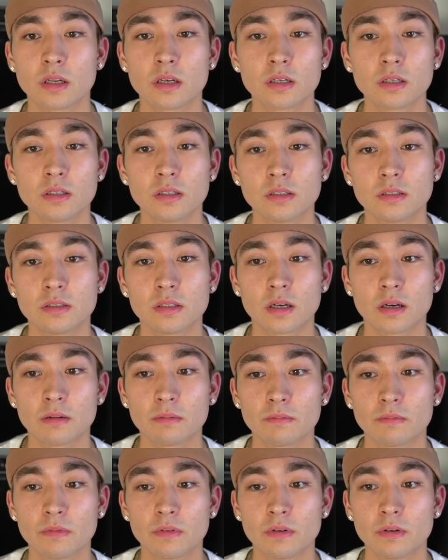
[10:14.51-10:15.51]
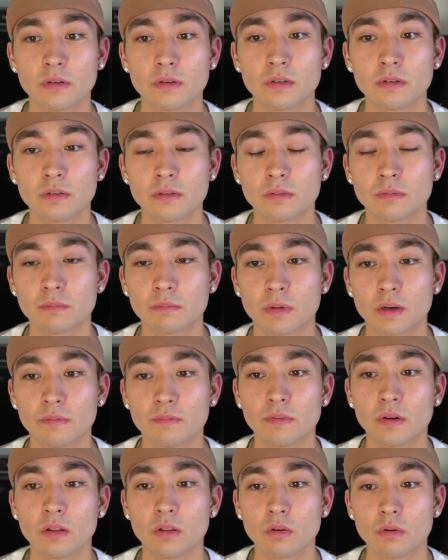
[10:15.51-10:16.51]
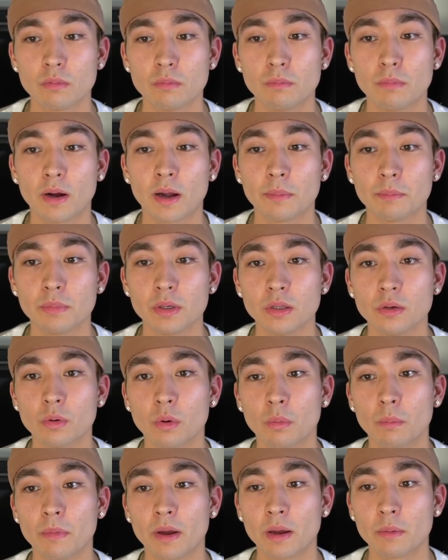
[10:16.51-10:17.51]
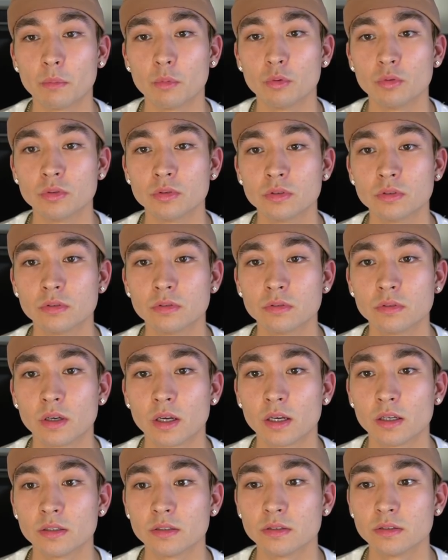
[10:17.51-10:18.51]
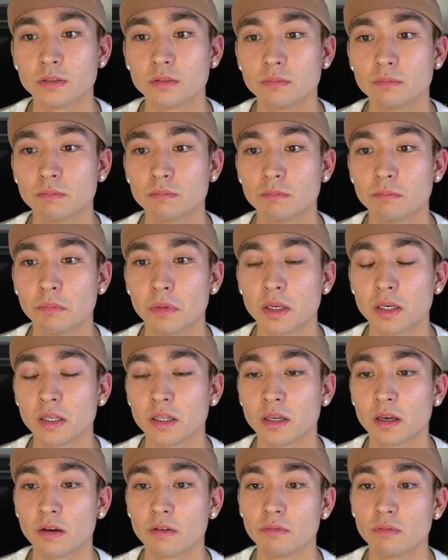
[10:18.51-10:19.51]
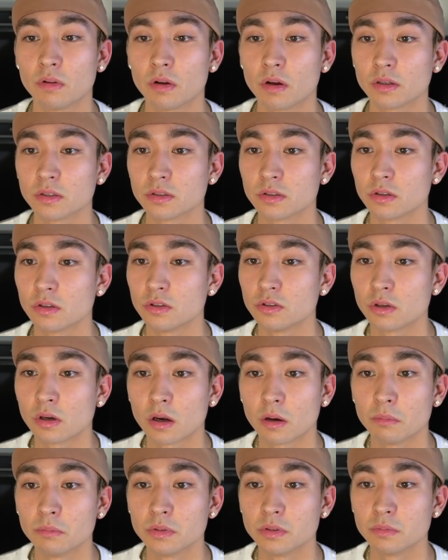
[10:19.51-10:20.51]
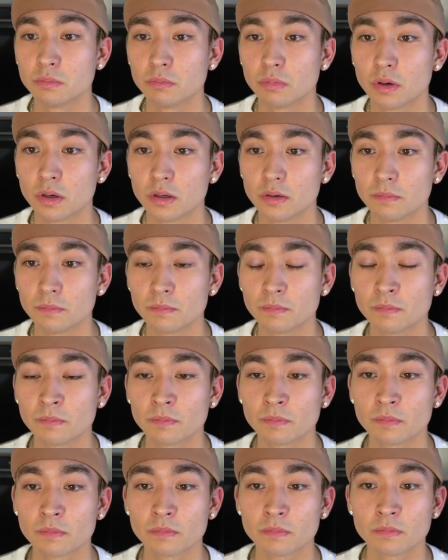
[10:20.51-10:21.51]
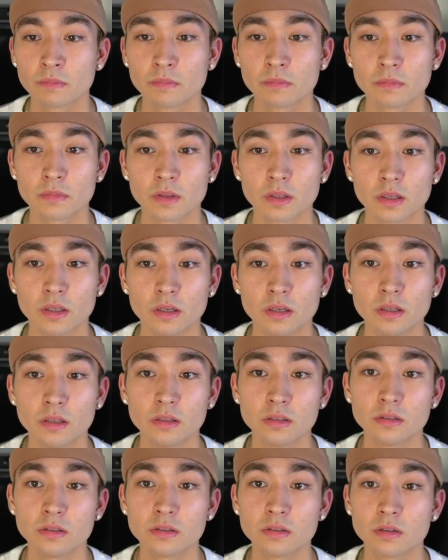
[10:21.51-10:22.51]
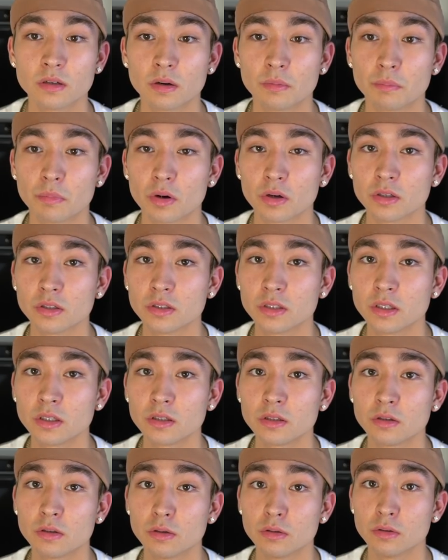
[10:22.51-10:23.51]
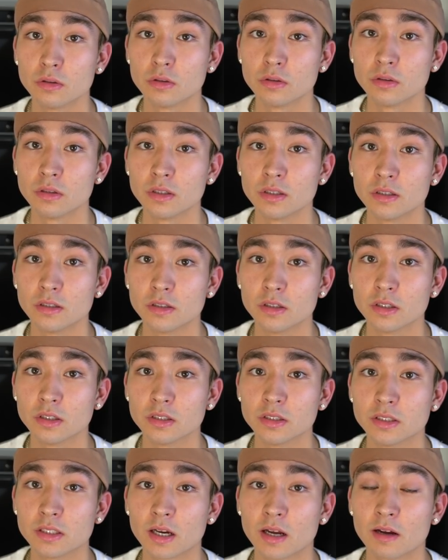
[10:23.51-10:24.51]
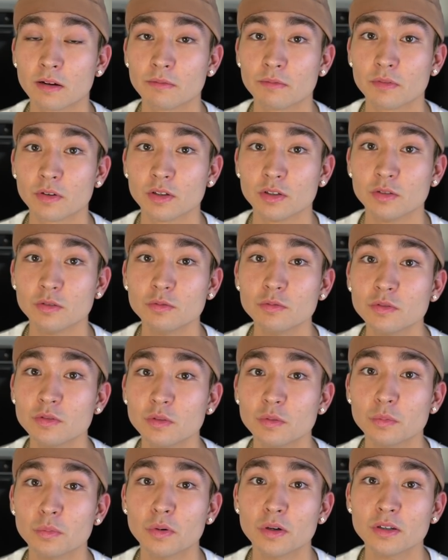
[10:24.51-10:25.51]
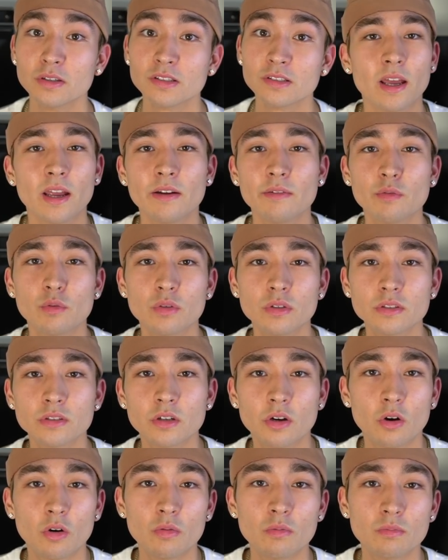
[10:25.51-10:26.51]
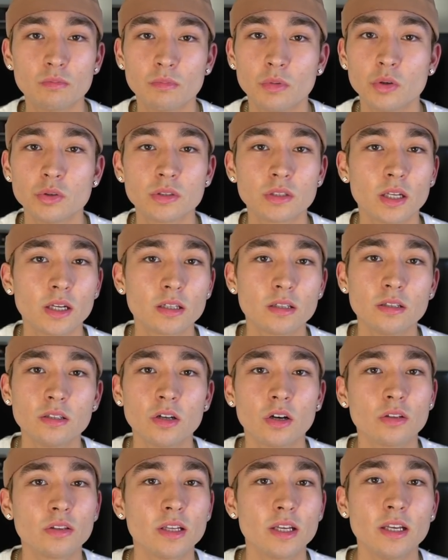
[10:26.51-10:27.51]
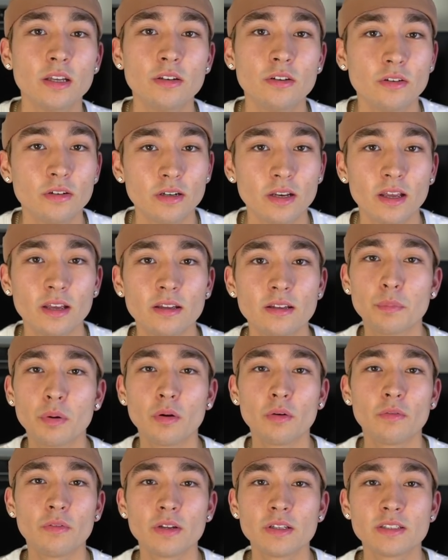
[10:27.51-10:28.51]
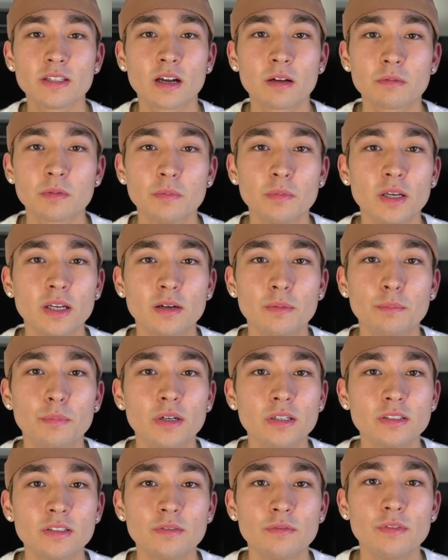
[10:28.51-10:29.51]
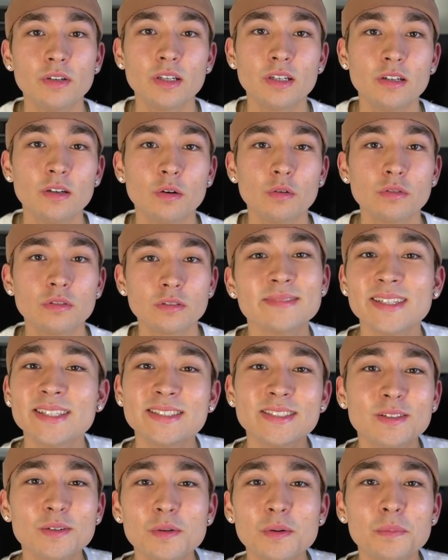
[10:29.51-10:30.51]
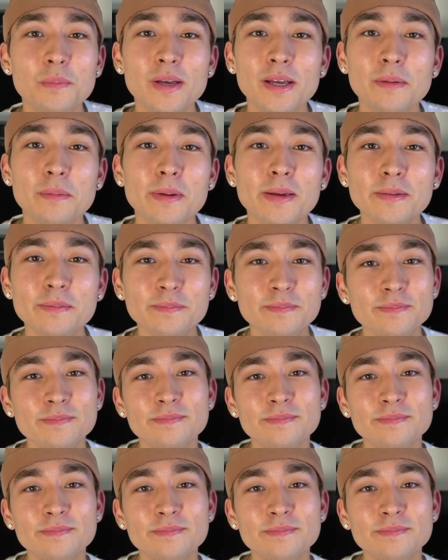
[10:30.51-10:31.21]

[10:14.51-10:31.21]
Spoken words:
not a good time for my fellow bipedal mammals, as many have lost their jobs, but it is a particularly good time for YouTubers. Everyone's home, most likely on the internet. Perfect time to make a bunch of videos. Let's do it, baby.